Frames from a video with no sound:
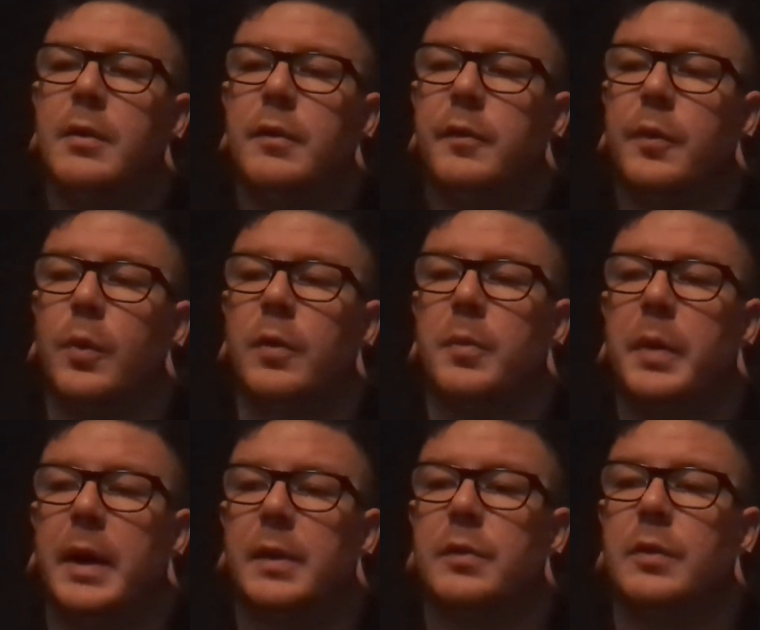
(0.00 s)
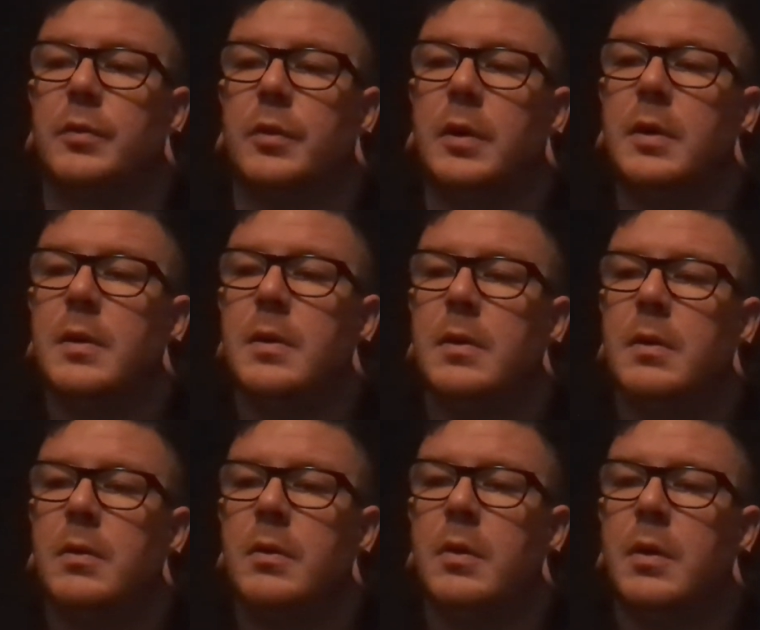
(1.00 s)
fourth back surgery
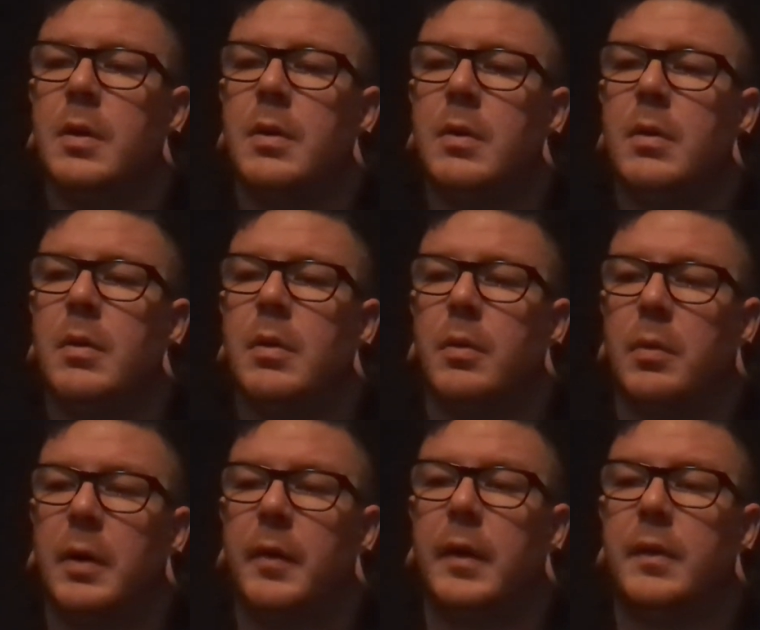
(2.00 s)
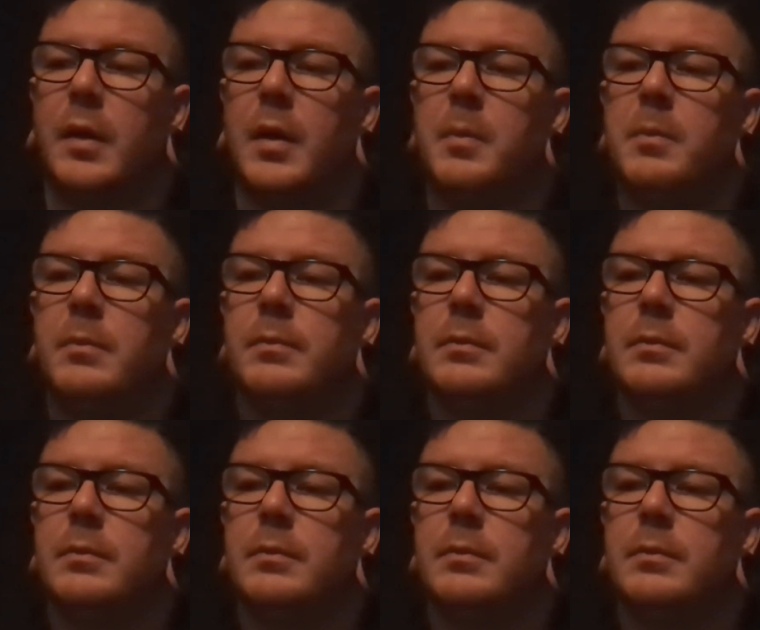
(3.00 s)
around that time.